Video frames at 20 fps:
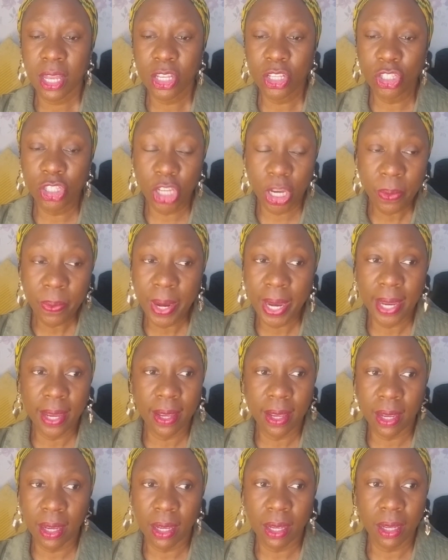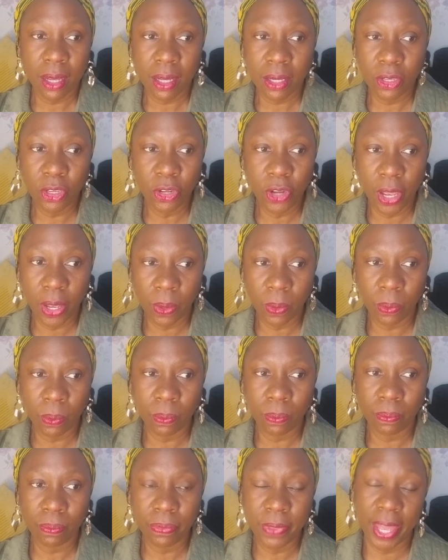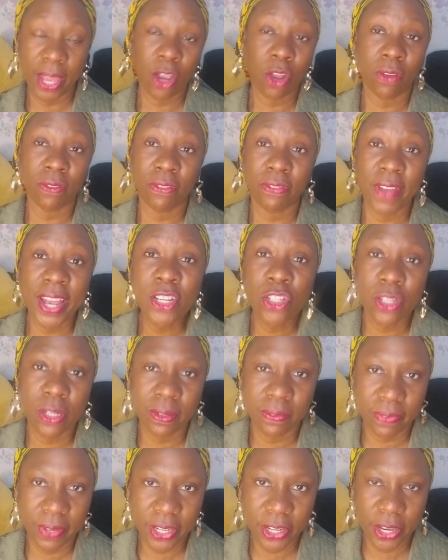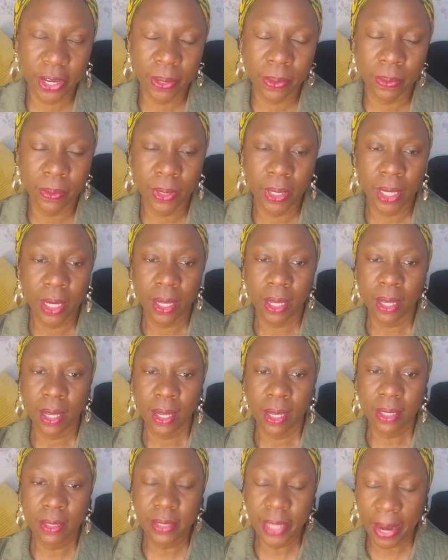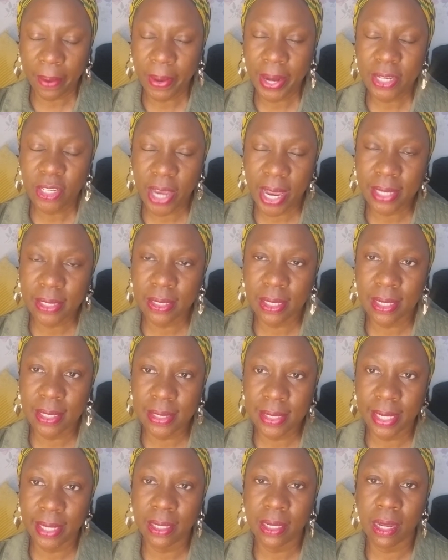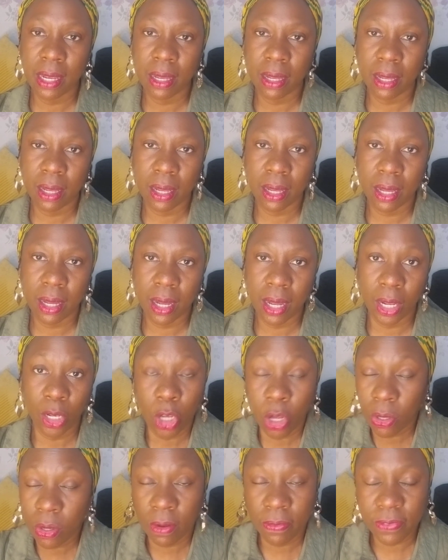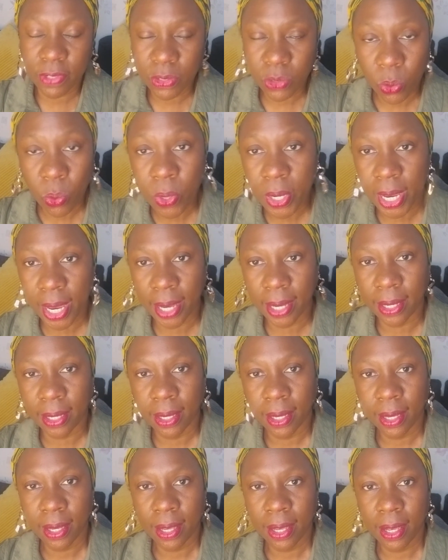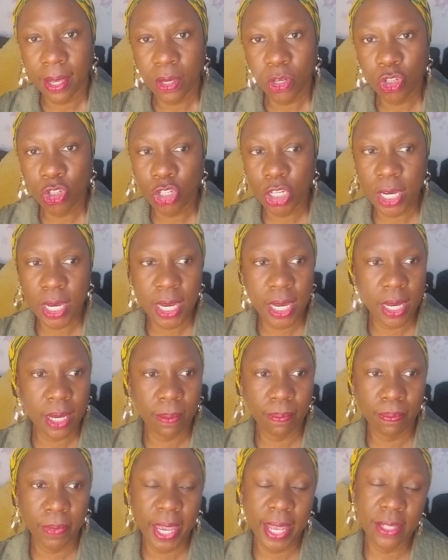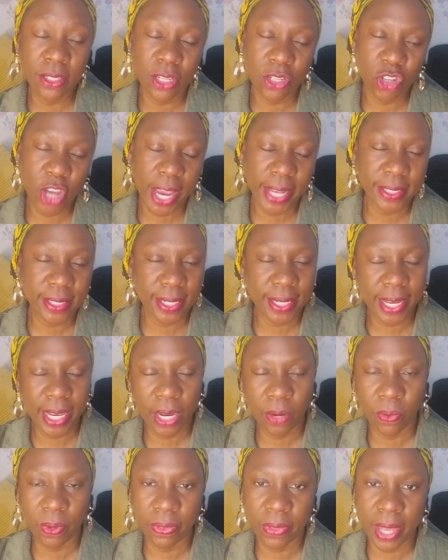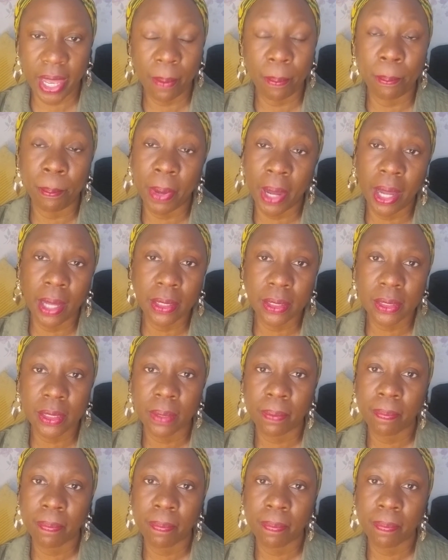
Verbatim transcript: during you know their confession video Derrick Jaxn did a lot of the talking she interjected here and there but